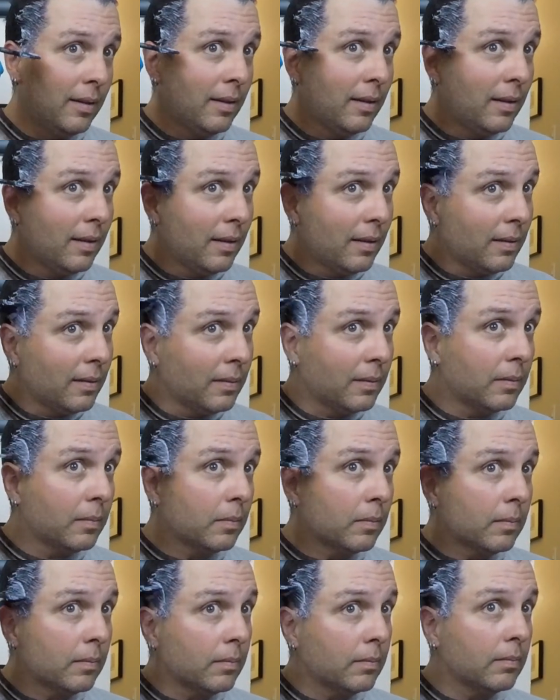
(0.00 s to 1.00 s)

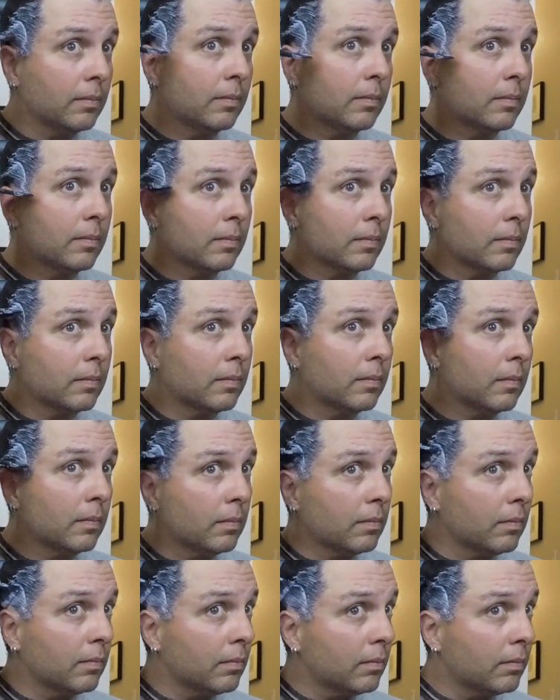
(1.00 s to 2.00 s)

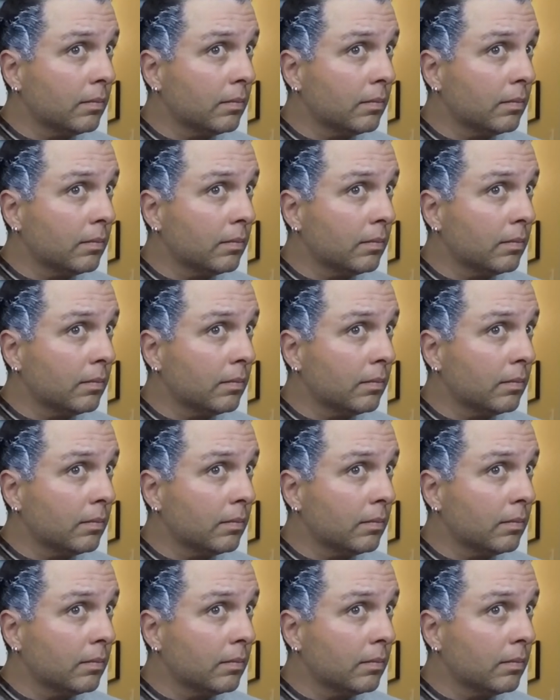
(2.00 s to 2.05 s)
No words are spoken by the person on screen.